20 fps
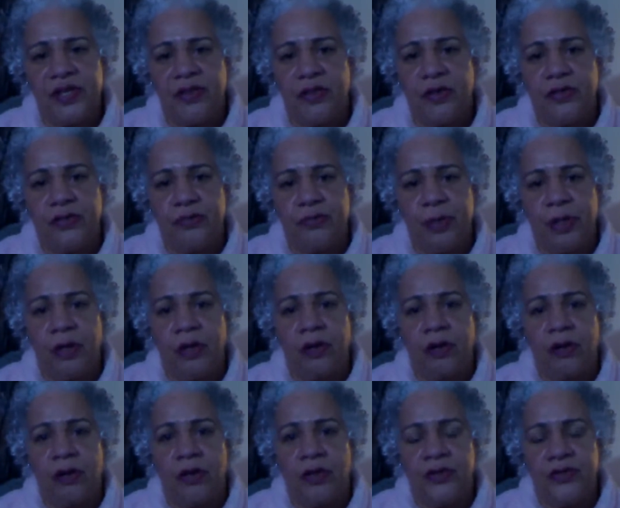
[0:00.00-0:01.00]
those
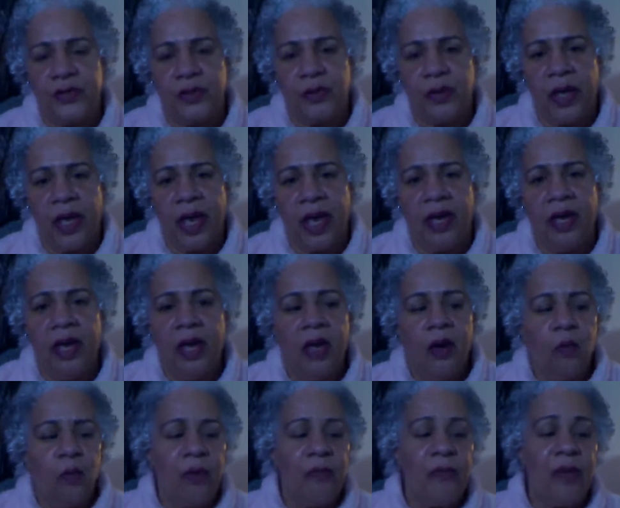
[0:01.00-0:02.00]
miracles, okay?
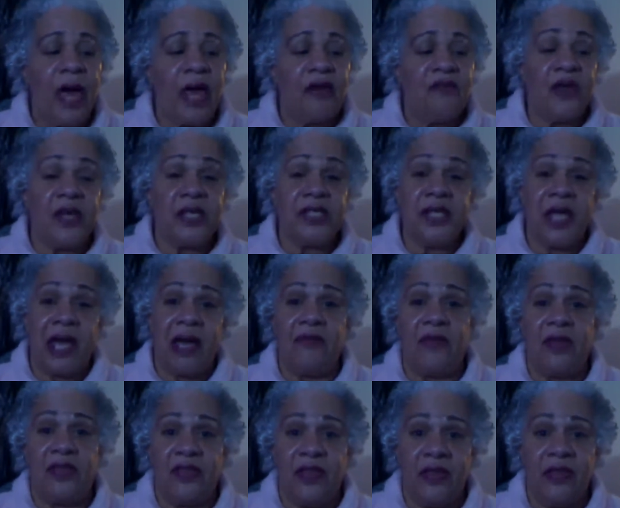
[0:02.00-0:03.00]
We manifest
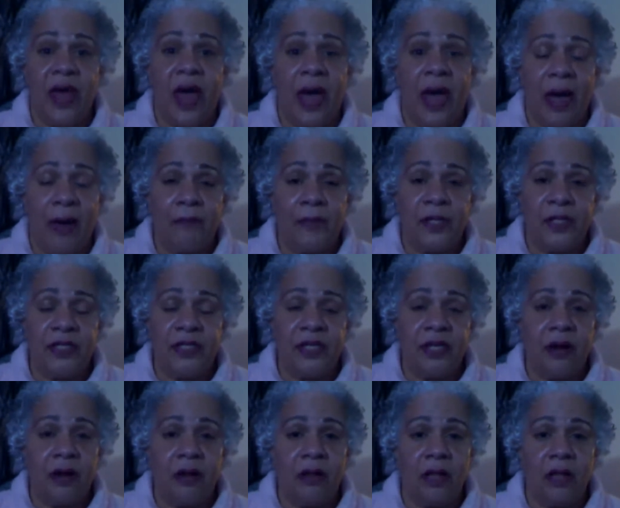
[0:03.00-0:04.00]
everything that happens in
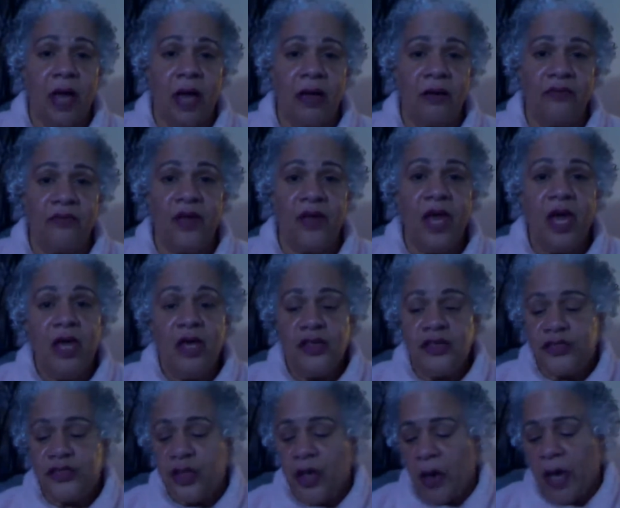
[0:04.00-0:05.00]
our life.
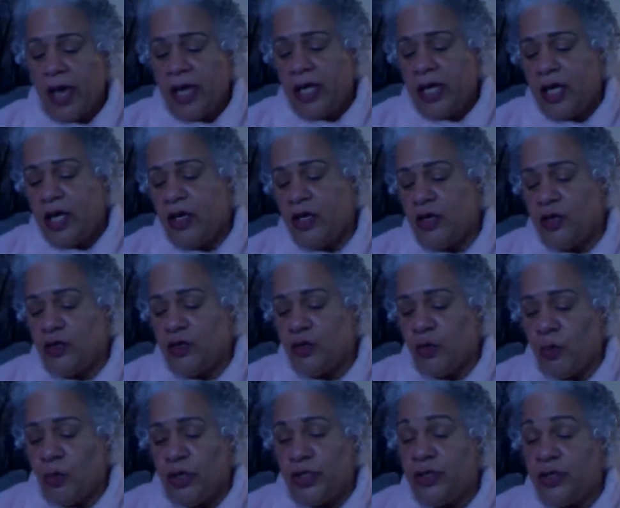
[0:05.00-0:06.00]
So anywho's,
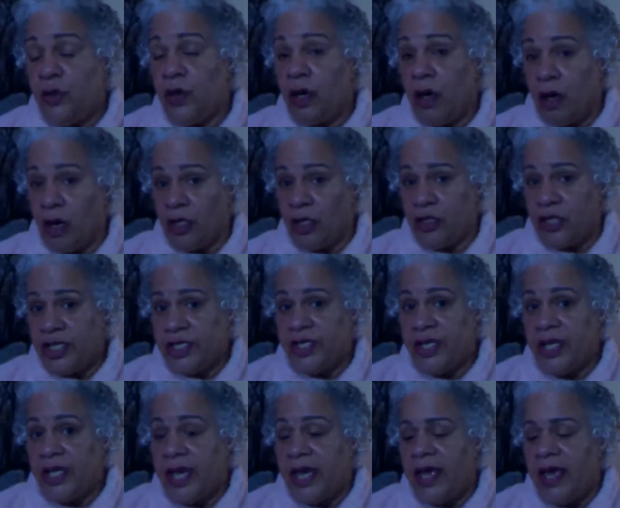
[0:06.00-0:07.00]
when we do it
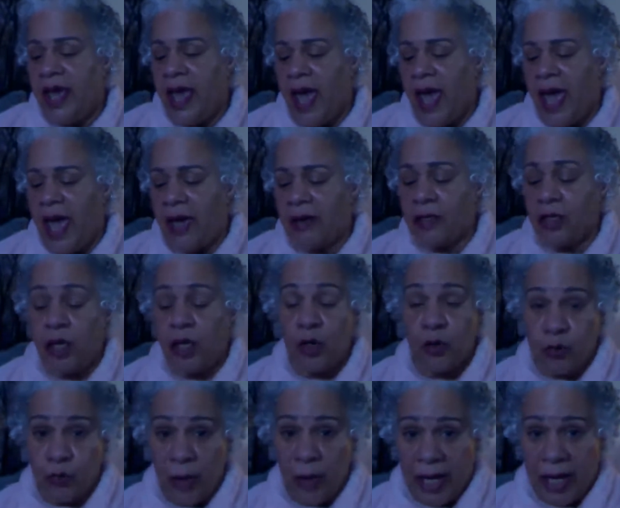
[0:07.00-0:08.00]
consciously and
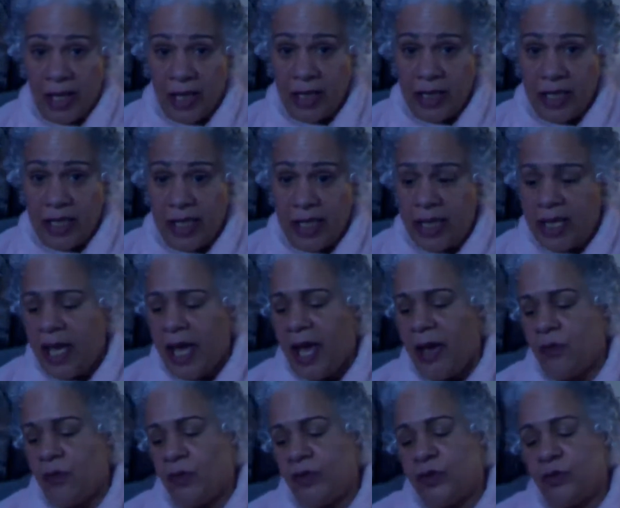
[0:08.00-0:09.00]
correctly
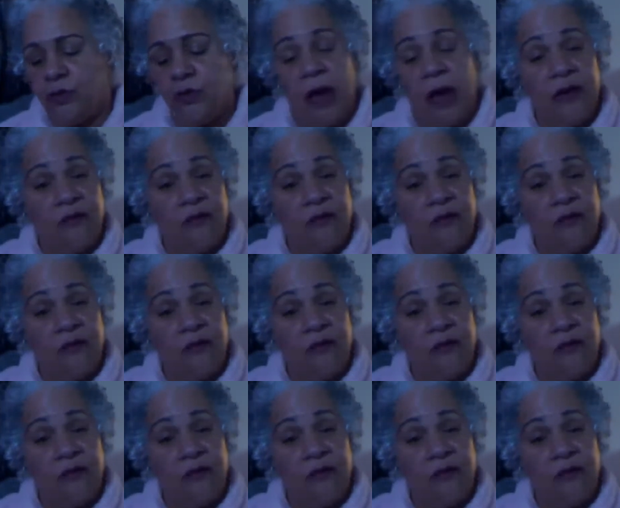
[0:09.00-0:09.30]
and with the right